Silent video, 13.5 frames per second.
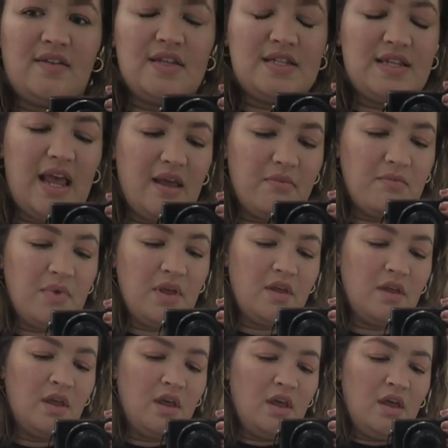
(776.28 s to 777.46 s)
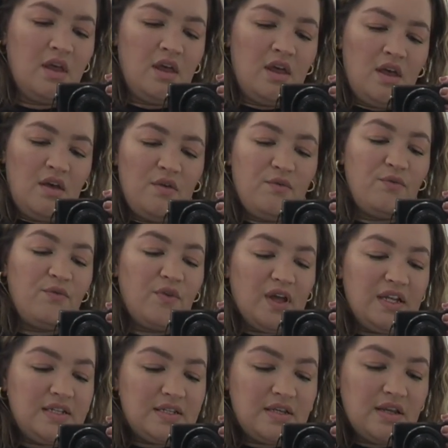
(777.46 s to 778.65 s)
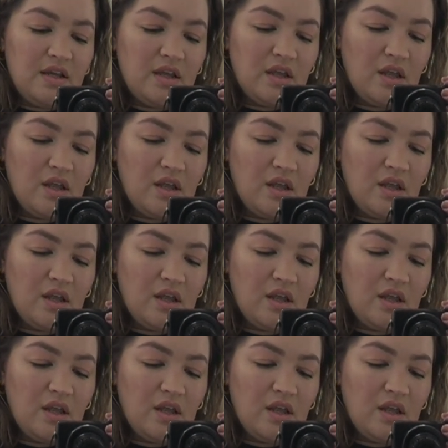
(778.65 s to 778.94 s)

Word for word: they're the same fit,